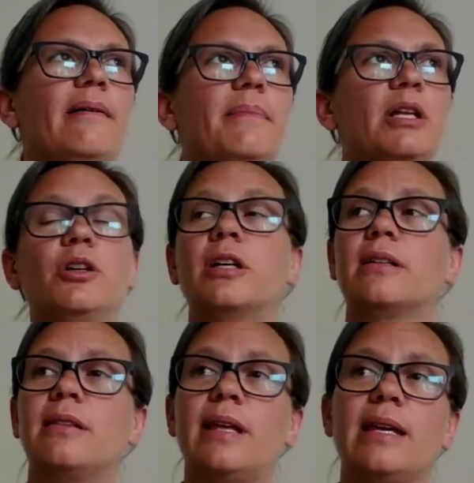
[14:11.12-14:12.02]
look
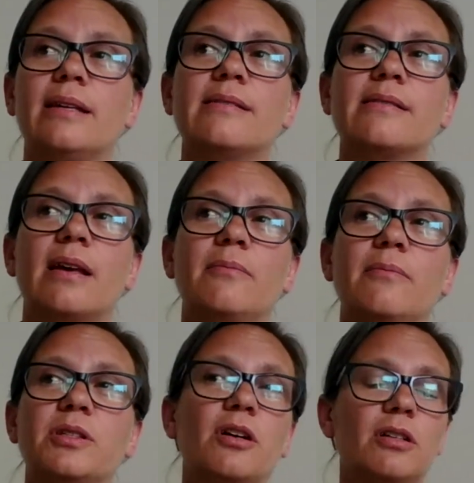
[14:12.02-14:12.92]
at things. And we
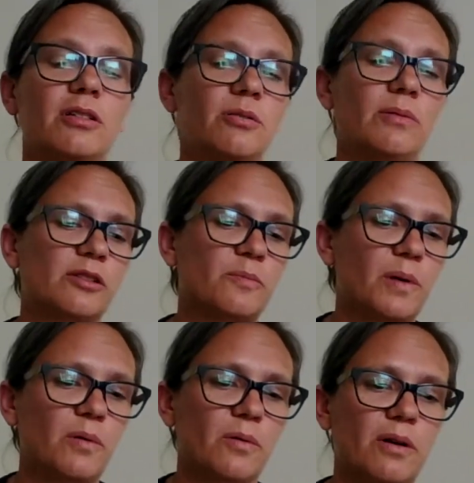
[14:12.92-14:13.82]
started to
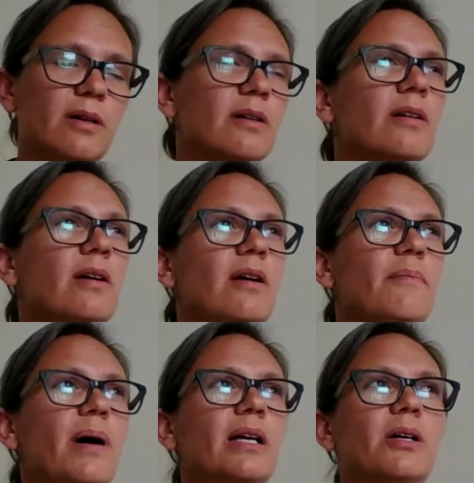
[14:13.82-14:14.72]
explore
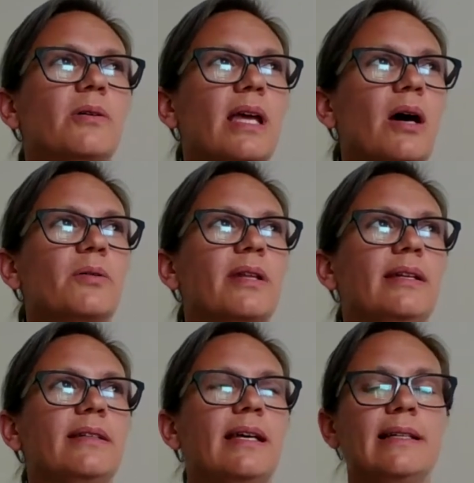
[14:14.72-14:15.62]
by going out
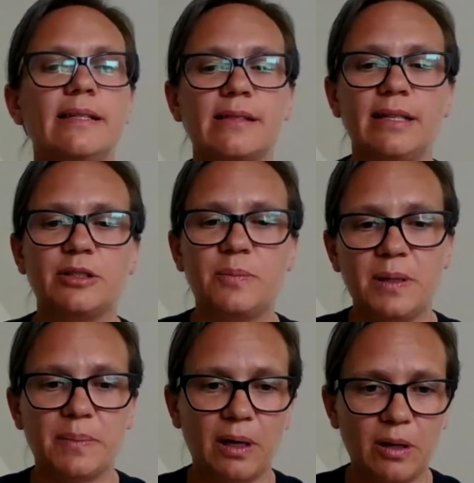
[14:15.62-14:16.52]
and listening to
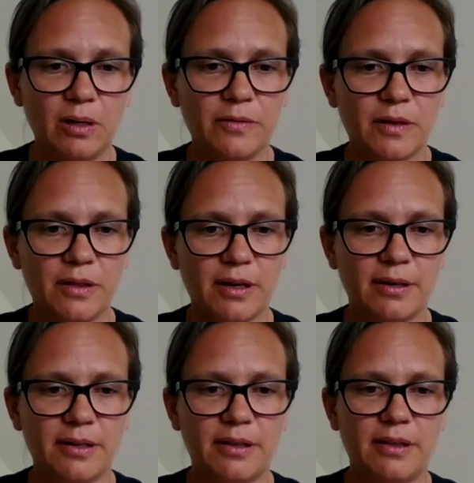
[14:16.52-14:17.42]
people all over
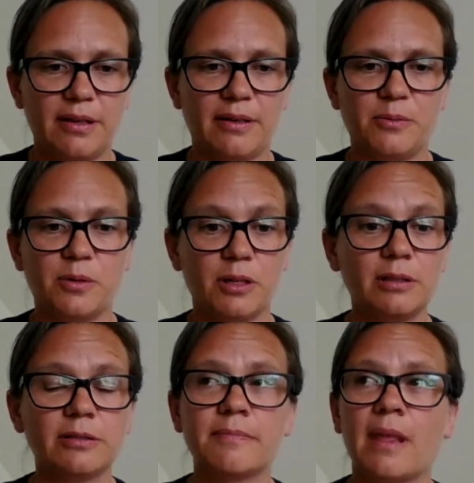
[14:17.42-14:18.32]
the
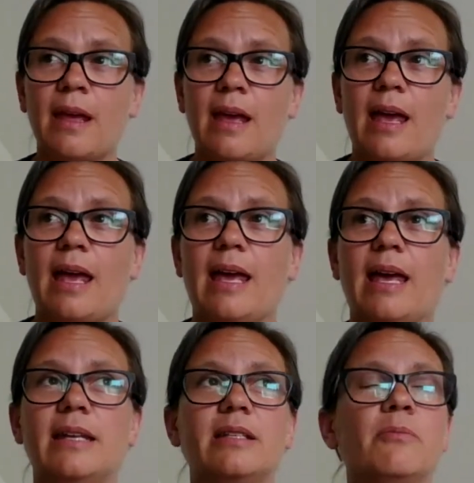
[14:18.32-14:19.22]
world.
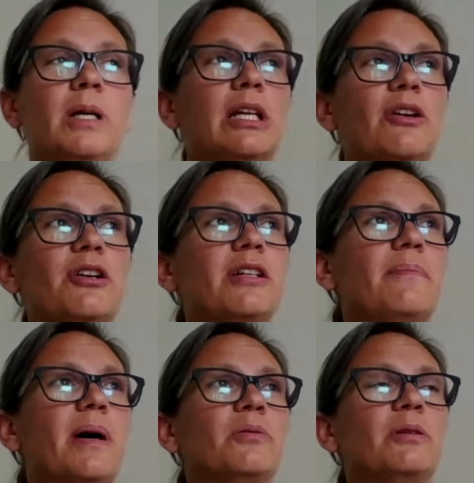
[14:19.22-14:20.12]
And we learned
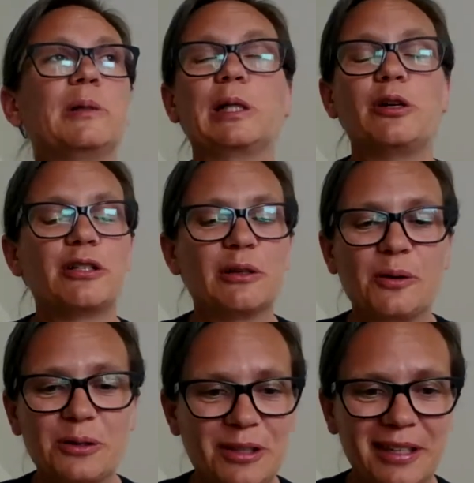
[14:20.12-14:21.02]
a
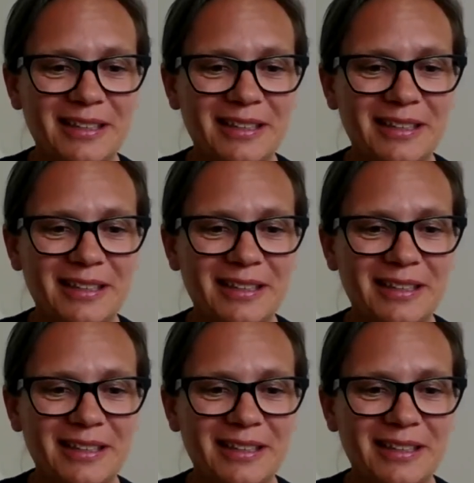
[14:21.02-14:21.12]
lot,